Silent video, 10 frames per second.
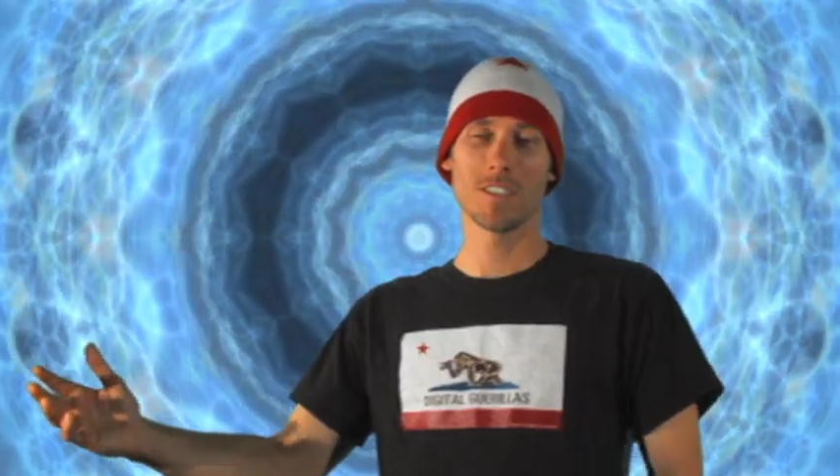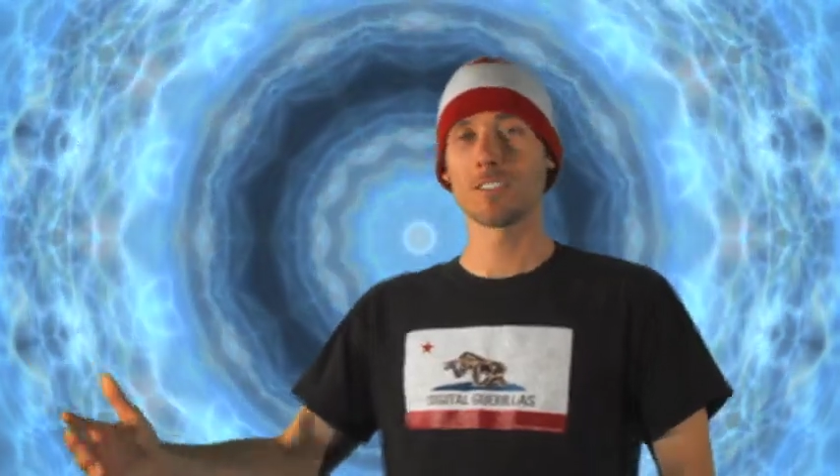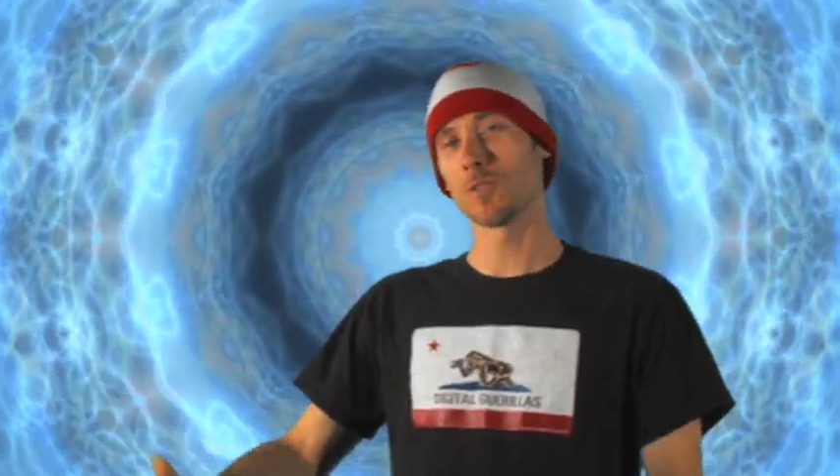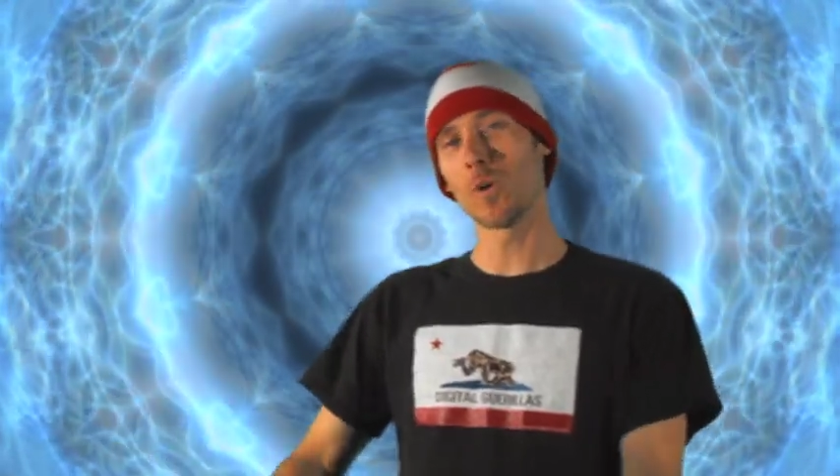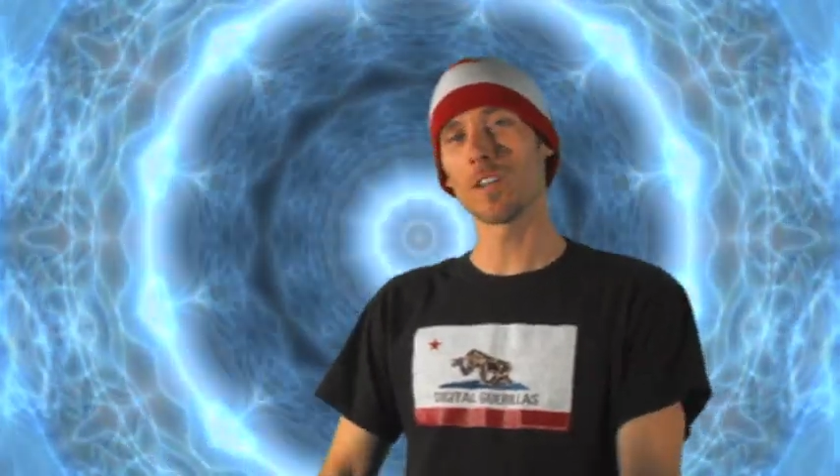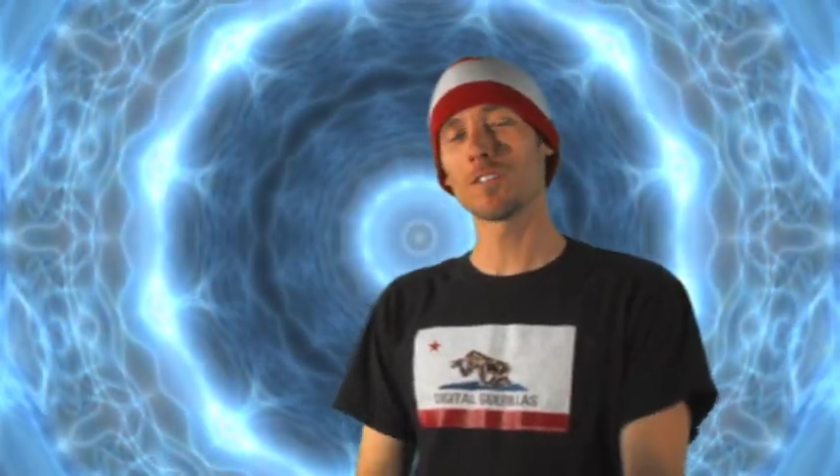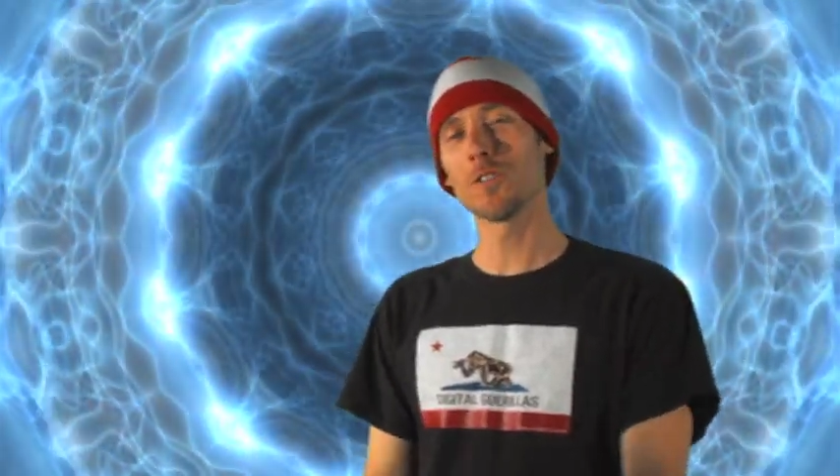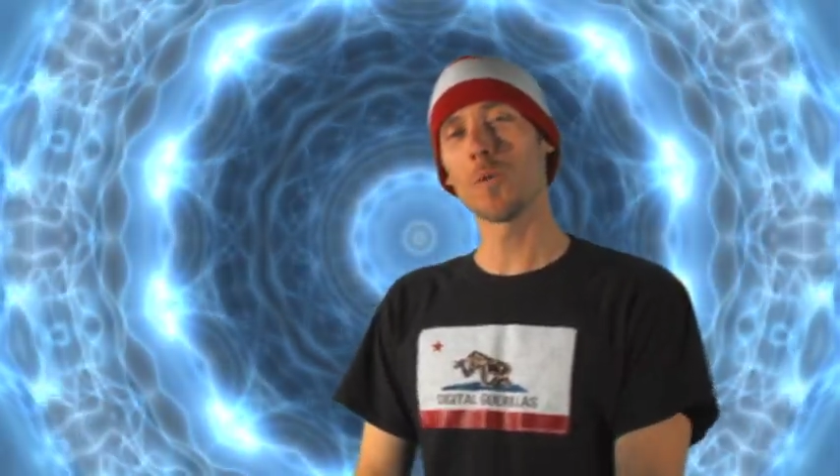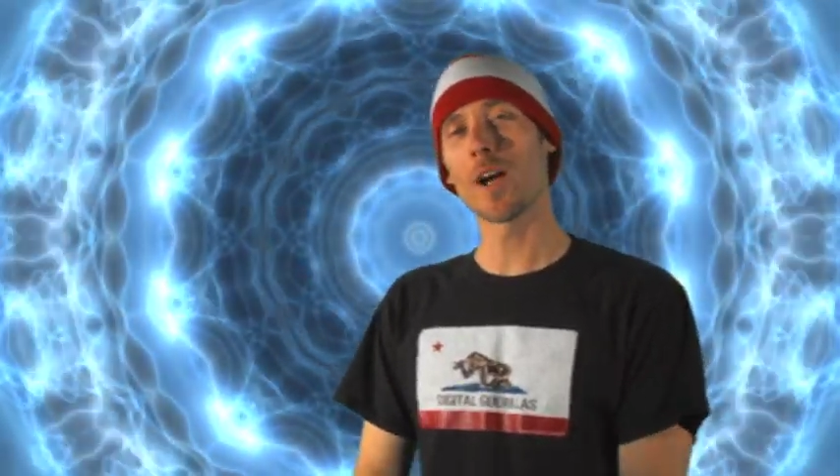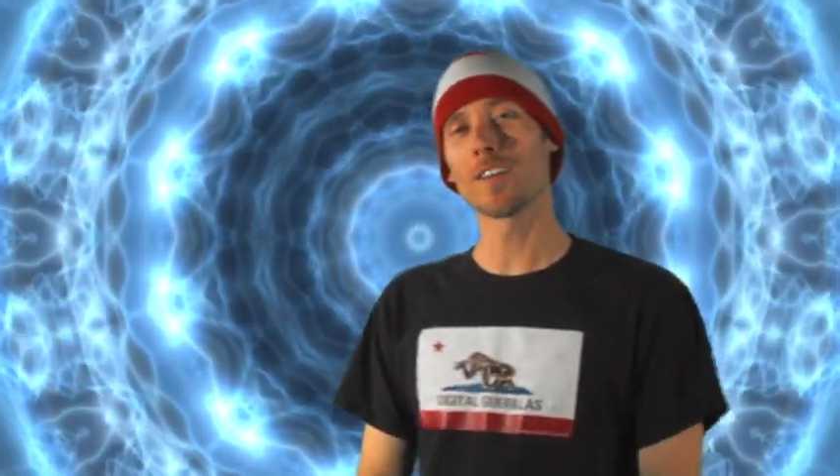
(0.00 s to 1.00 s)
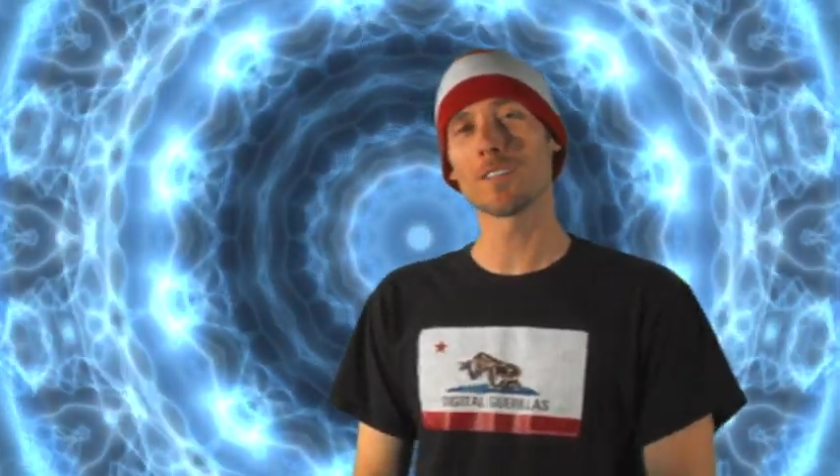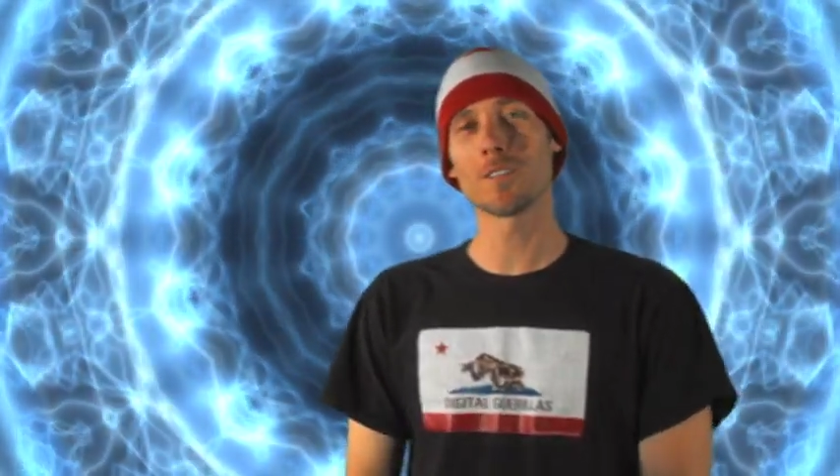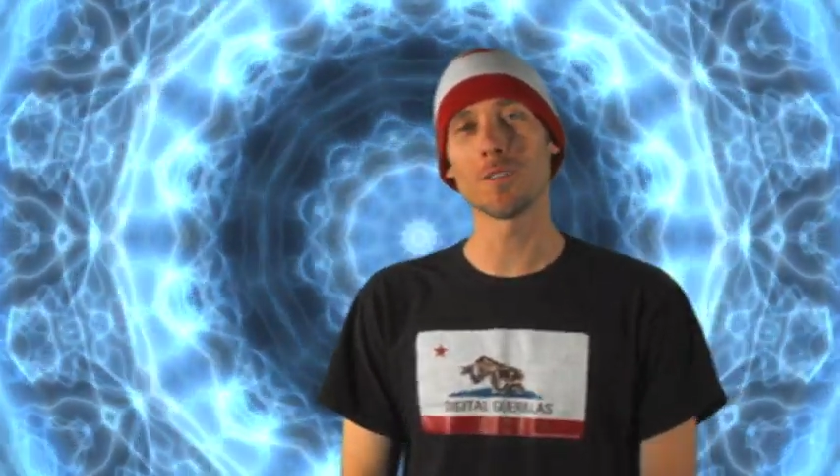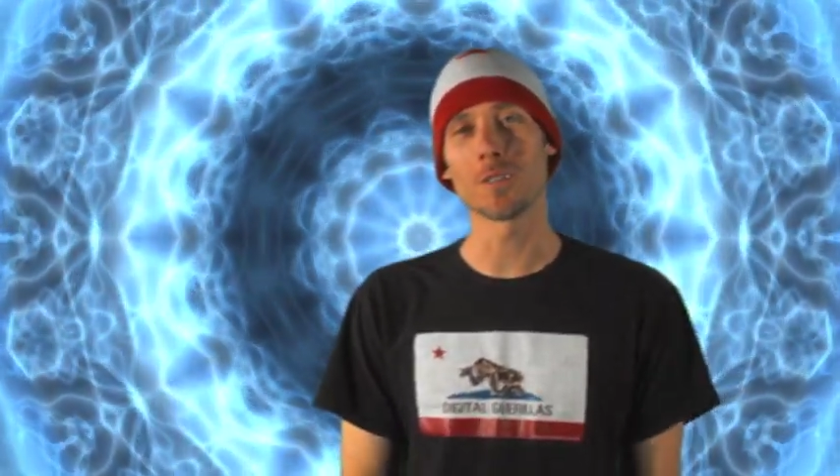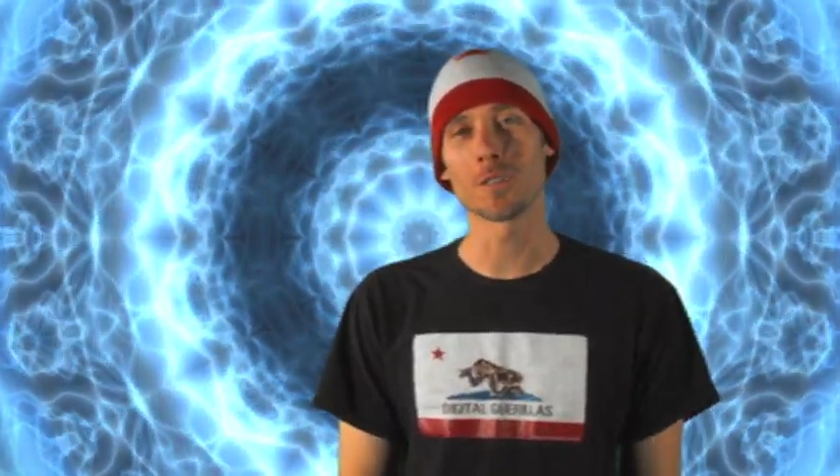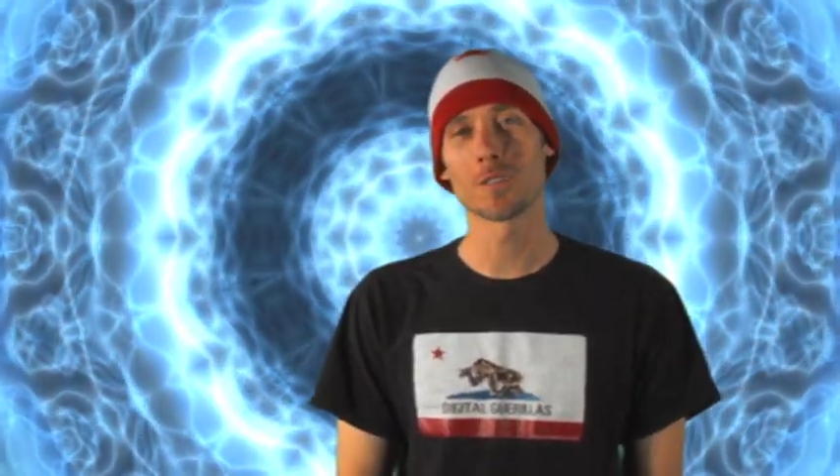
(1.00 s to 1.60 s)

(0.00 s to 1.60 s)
So what does the awareness do?